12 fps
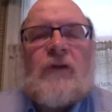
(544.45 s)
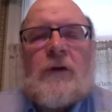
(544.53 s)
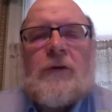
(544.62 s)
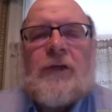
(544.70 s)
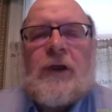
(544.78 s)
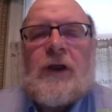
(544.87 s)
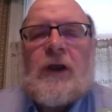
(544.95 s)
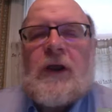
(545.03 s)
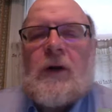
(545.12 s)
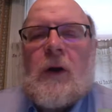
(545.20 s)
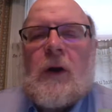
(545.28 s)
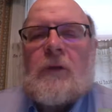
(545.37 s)
thinking at all
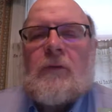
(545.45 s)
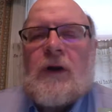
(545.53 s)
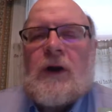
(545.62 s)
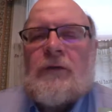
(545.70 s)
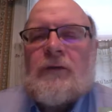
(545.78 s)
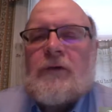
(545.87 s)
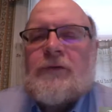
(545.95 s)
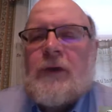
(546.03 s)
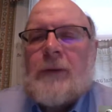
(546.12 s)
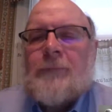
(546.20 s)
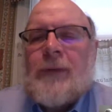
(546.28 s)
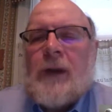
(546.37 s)
grade levels.
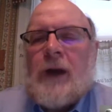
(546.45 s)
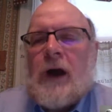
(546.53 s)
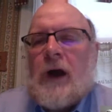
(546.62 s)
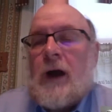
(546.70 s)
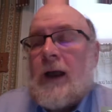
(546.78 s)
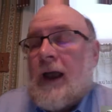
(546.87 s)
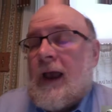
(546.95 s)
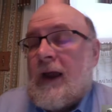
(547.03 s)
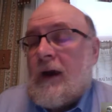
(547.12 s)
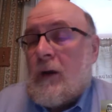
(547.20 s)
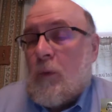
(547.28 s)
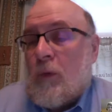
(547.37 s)
And
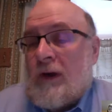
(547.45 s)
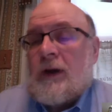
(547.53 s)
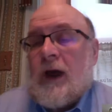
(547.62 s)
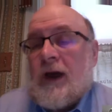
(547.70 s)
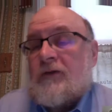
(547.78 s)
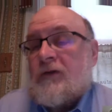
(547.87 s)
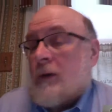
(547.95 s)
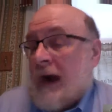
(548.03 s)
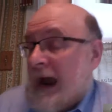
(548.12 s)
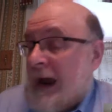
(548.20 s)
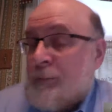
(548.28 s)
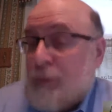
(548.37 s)
we'd like to, and
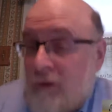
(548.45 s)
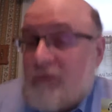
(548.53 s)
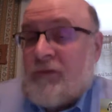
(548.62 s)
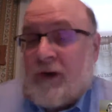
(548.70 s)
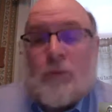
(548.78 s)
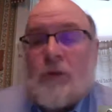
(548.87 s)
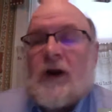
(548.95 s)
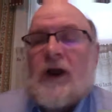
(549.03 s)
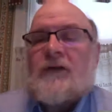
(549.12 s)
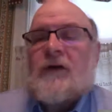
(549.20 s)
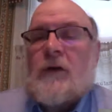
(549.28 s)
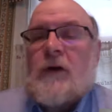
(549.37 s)
I personally would like
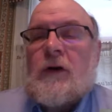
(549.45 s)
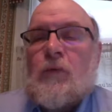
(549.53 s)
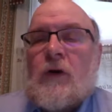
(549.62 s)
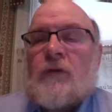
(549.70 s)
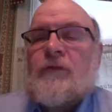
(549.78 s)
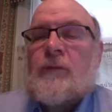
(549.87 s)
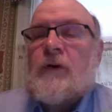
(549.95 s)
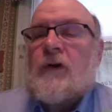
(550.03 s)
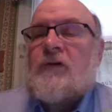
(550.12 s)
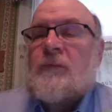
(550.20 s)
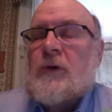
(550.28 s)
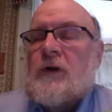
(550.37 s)
to learn more from your
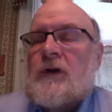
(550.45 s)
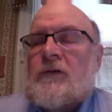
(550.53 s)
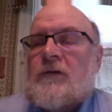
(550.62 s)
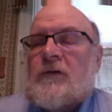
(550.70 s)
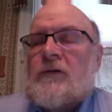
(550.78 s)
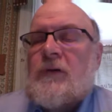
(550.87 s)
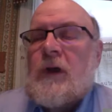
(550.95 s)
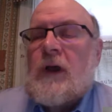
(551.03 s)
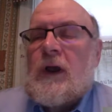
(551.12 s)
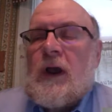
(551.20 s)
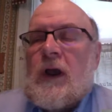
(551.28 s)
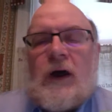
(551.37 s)
experiences.
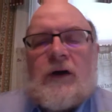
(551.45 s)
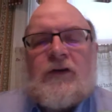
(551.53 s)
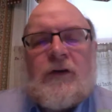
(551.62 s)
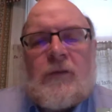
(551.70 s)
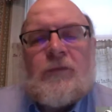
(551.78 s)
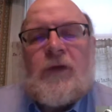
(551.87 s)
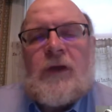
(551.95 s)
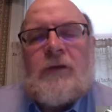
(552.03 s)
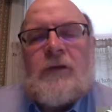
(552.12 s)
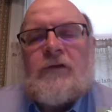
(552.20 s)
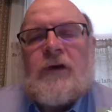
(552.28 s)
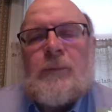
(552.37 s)
Do you think there's an
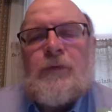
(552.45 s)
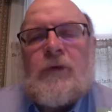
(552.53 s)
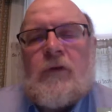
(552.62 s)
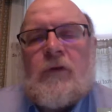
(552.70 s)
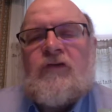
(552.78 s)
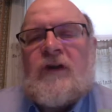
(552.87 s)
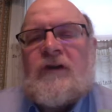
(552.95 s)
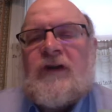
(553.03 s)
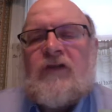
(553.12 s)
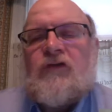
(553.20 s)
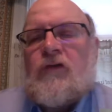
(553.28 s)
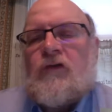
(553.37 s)
approach to teacher
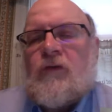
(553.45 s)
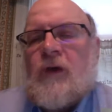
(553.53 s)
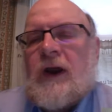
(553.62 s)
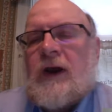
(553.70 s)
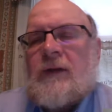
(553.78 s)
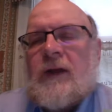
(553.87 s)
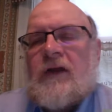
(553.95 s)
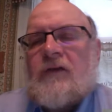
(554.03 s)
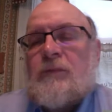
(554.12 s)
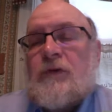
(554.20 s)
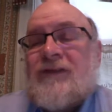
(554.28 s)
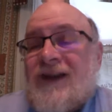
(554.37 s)
training that is
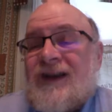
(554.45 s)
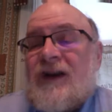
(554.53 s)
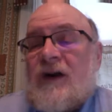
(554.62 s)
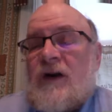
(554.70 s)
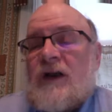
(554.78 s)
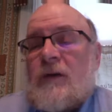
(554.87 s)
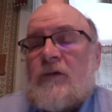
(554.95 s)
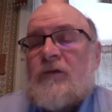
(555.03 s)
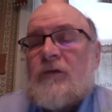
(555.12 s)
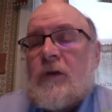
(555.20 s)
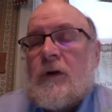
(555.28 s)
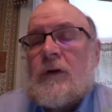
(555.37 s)
particularly
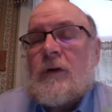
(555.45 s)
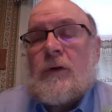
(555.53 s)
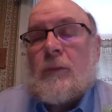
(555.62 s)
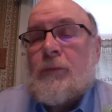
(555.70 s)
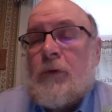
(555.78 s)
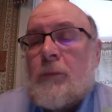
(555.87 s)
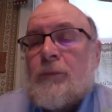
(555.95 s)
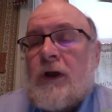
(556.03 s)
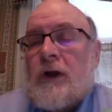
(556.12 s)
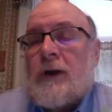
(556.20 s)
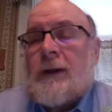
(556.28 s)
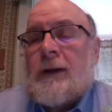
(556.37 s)
useful or appropriate
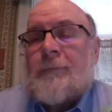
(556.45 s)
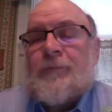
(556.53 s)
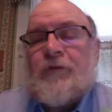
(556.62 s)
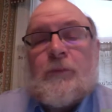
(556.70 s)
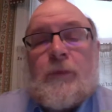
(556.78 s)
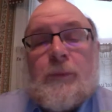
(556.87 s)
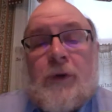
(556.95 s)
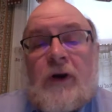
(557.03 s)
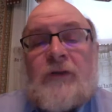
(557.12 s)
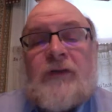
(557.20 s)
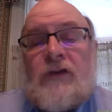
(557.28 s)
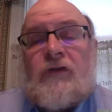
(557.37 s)
to prepare
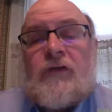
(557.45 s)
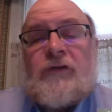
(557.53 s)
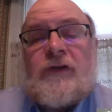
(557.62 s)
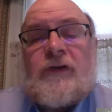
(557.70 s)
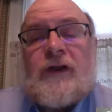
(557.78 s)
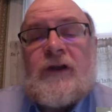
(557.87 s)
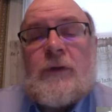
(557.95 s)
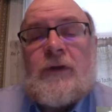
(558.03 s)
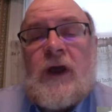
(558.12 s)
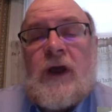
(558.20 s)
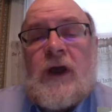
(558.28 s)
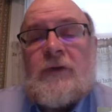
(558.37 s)
teachers to deal with
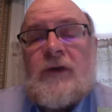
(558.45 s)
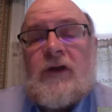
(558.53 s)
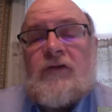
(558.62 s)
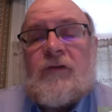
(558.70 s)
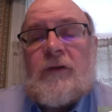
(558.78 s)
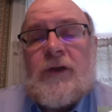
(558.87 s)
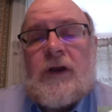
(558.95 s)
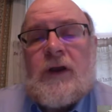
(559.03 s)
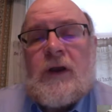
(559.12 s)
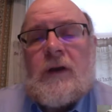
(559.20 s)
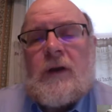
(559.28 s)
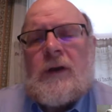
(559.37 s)
computational thinking?
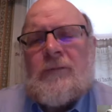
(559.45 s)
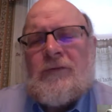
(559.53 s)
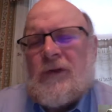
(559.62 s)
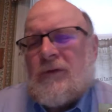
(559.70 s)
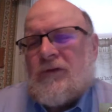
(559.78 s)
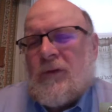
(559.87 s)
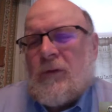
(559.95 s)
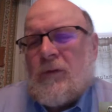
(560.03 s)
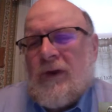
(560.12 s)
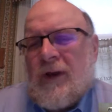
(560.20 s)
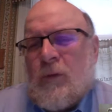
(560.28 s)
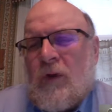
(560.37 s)
So like,
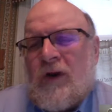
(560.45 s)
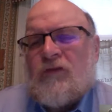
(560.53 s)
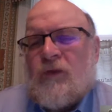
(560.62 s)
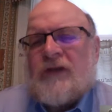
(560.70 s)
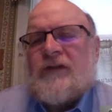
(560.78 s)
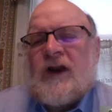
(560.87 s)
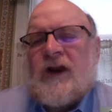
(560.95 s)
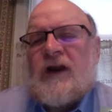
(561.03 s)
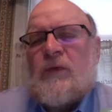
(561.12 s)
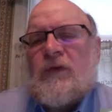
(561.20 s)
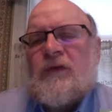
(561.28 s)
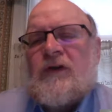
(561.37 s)
what has resonated with
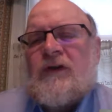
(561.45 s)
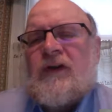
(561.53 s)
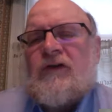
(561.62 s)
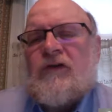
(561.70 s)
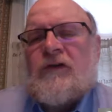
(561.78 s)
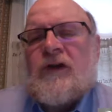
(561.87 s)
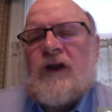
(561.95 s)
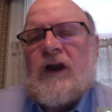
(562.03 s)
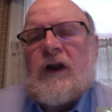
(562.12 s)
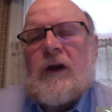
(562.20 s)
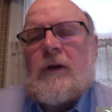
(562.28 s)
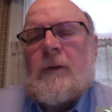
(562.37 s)
the teachers in
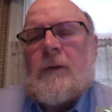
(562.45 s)
England?